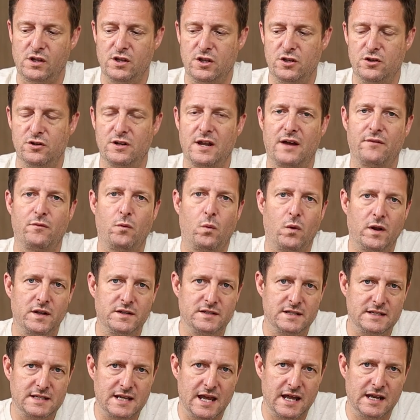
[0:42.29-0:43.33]
you'd have a 1
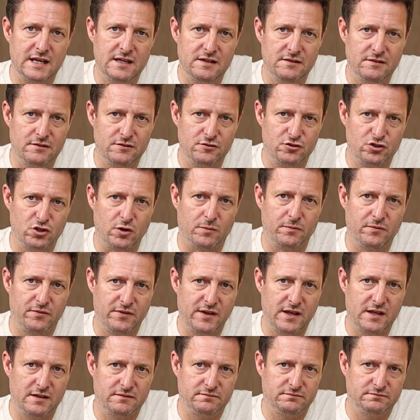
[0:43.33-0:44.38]
to 10 job
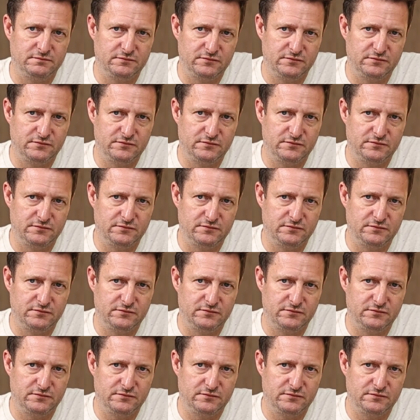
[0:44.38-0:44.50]
fit